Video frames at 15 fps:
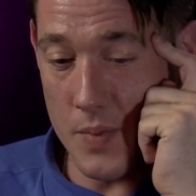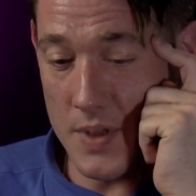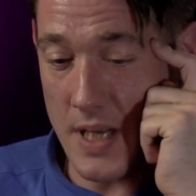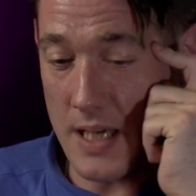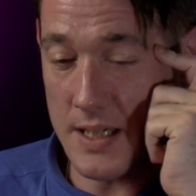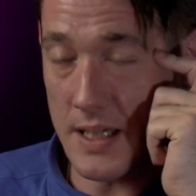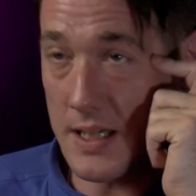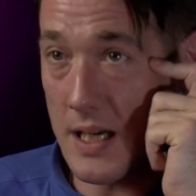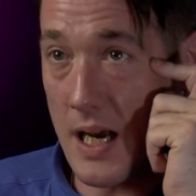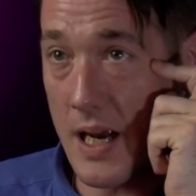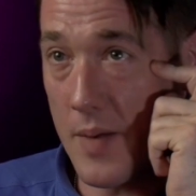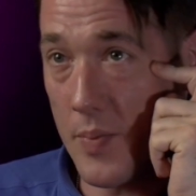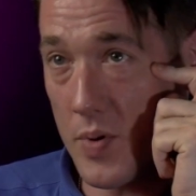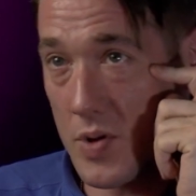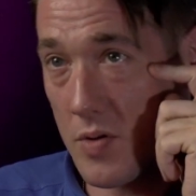
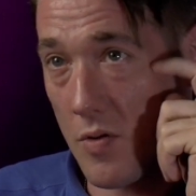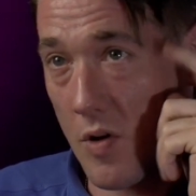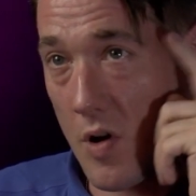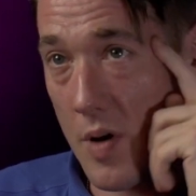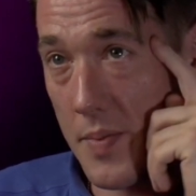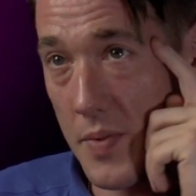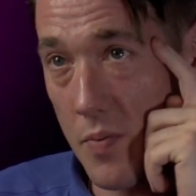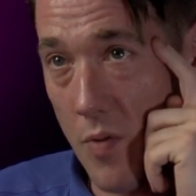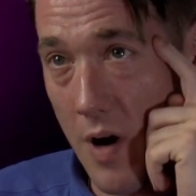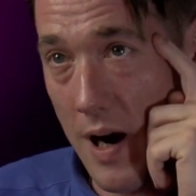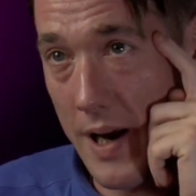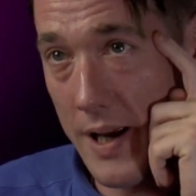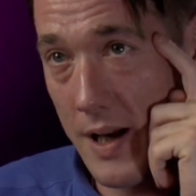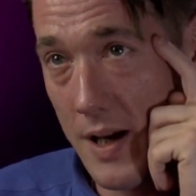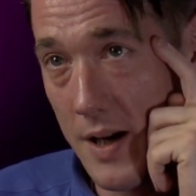designated prescribed
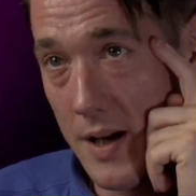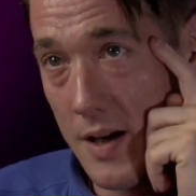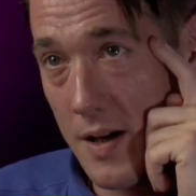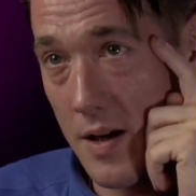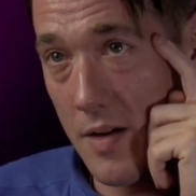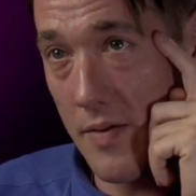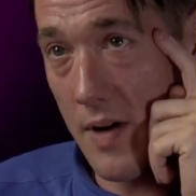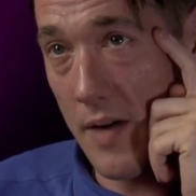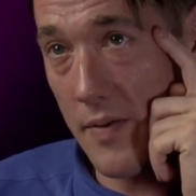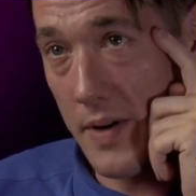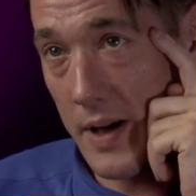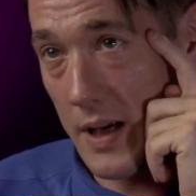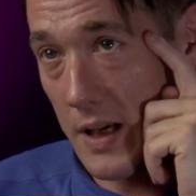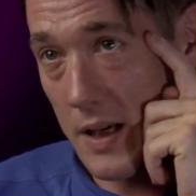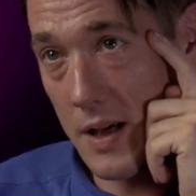way of
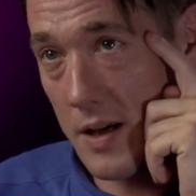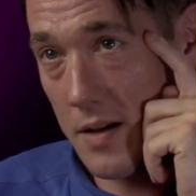having